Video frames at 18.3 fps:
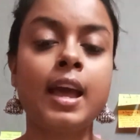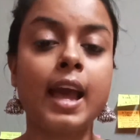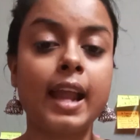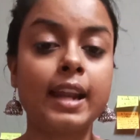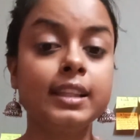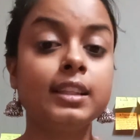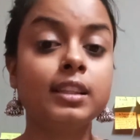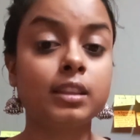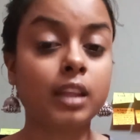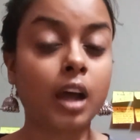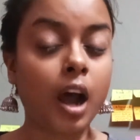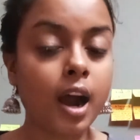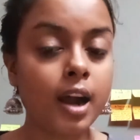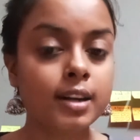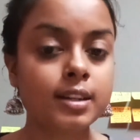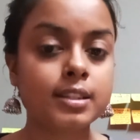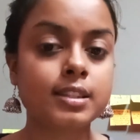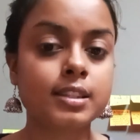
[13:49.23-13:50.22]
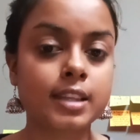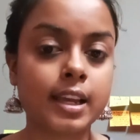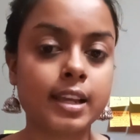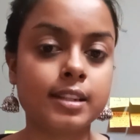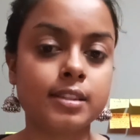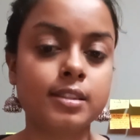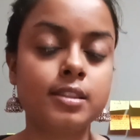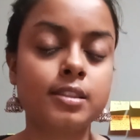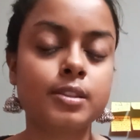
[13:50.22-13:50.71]
And in the third
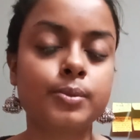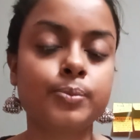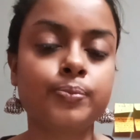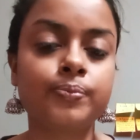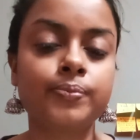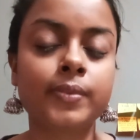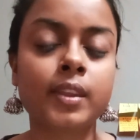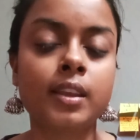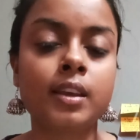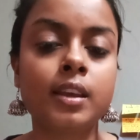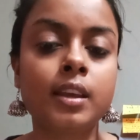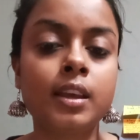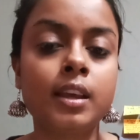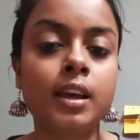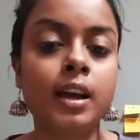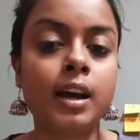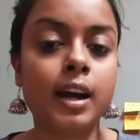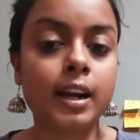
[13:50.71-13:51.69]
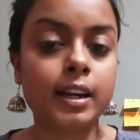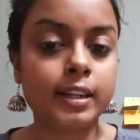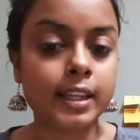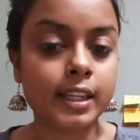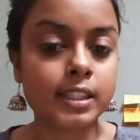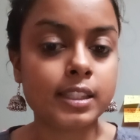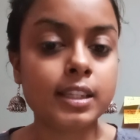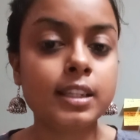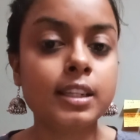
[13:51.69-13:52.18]
sense, a
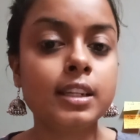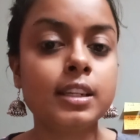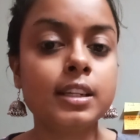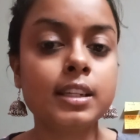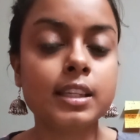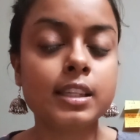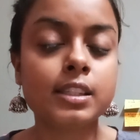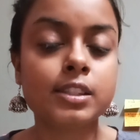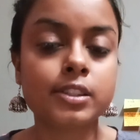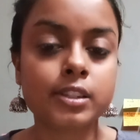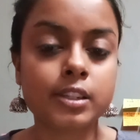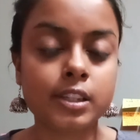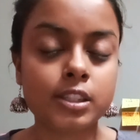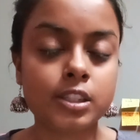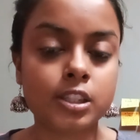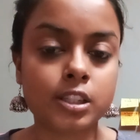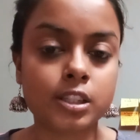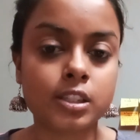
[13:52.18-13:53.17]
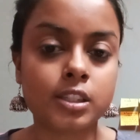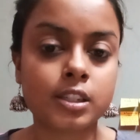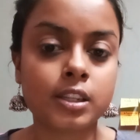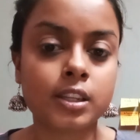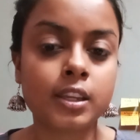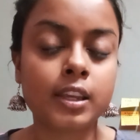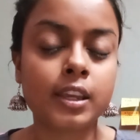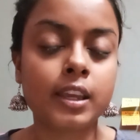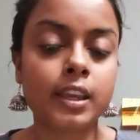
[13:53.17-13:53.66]
designator is rigid
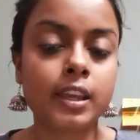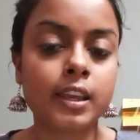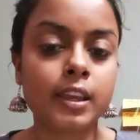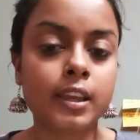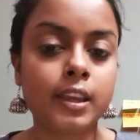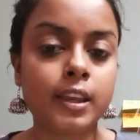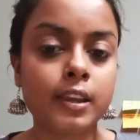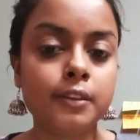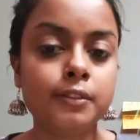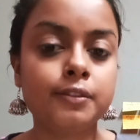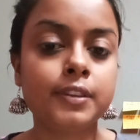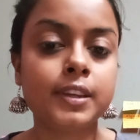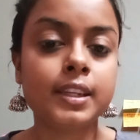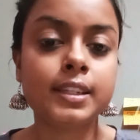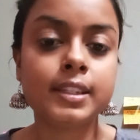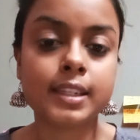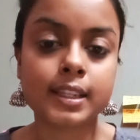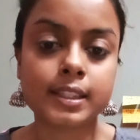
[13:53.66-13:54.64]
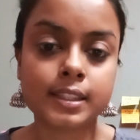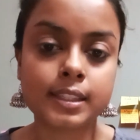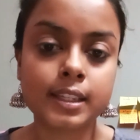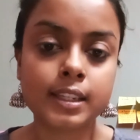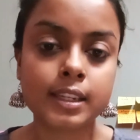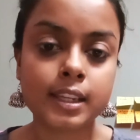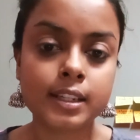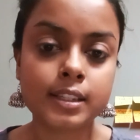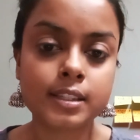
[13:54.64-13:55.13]
if it
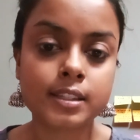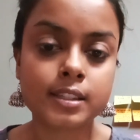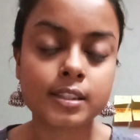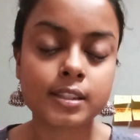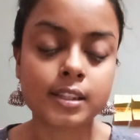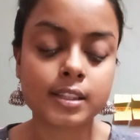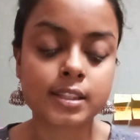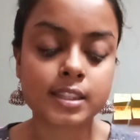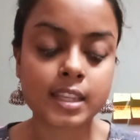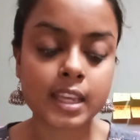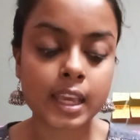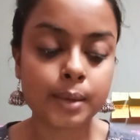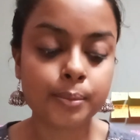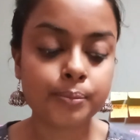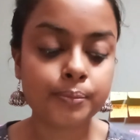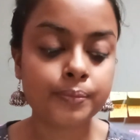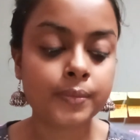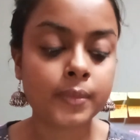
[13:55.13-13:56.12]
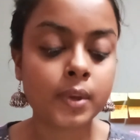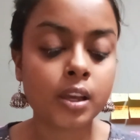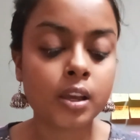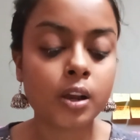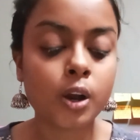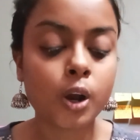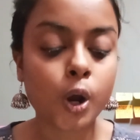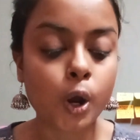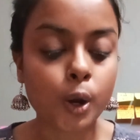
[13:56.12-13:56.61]
designates the same
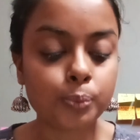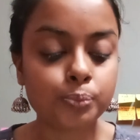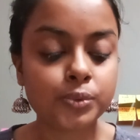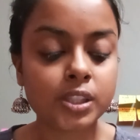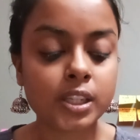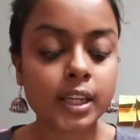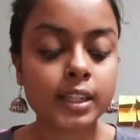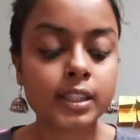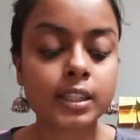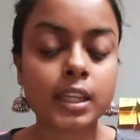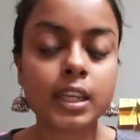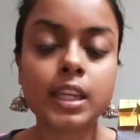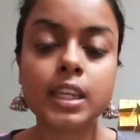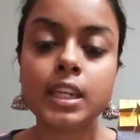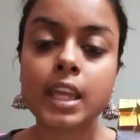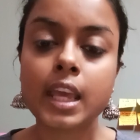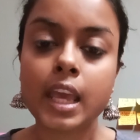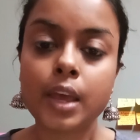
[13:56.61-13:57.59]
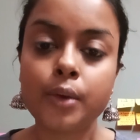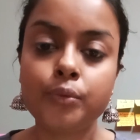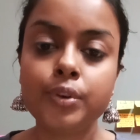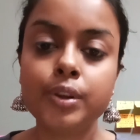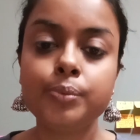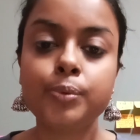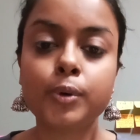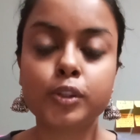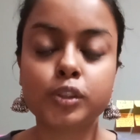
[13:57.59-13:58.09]
object in
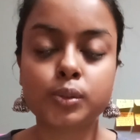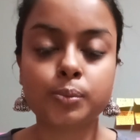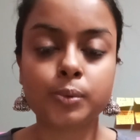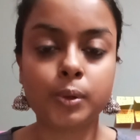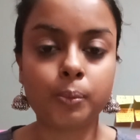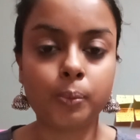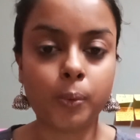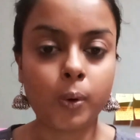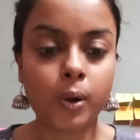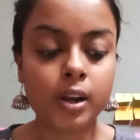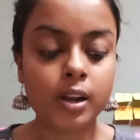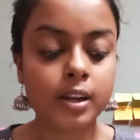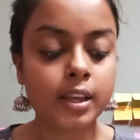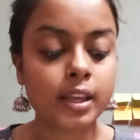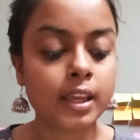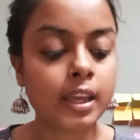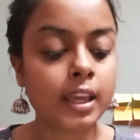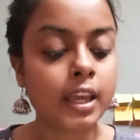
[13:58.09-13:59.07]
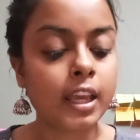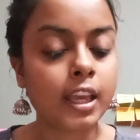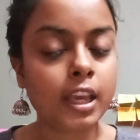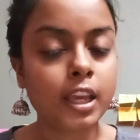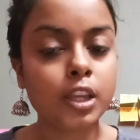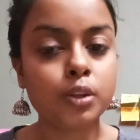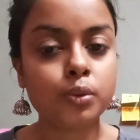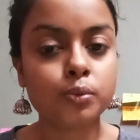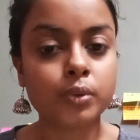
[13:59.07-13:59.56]
every possible world
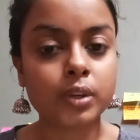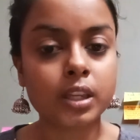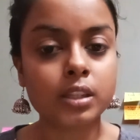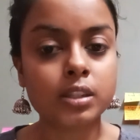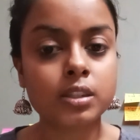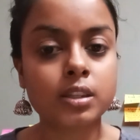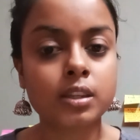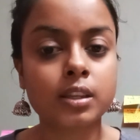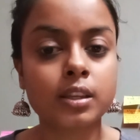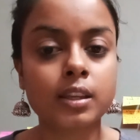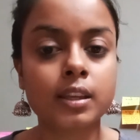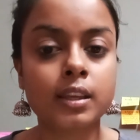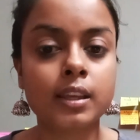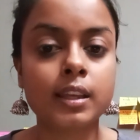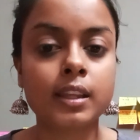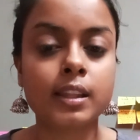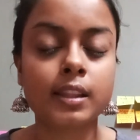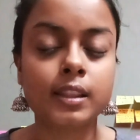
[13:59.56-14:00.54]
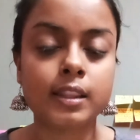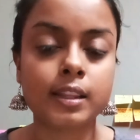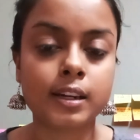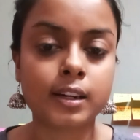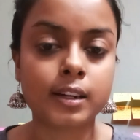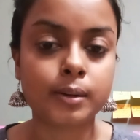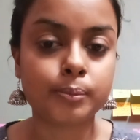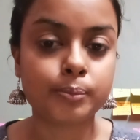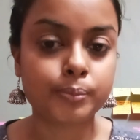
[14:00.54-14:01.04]
in which
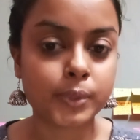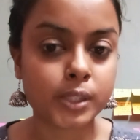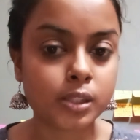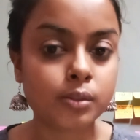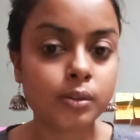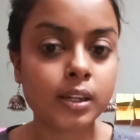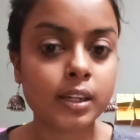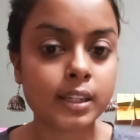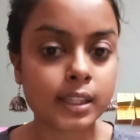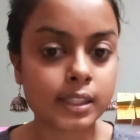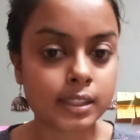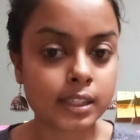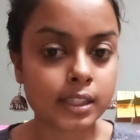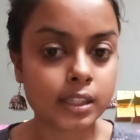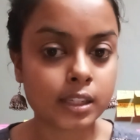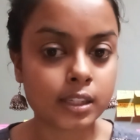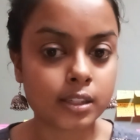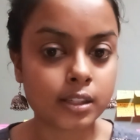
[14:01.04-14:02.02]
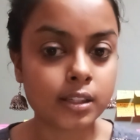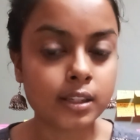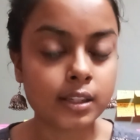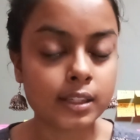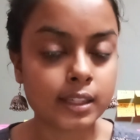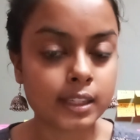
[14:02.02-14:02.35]
the particular designator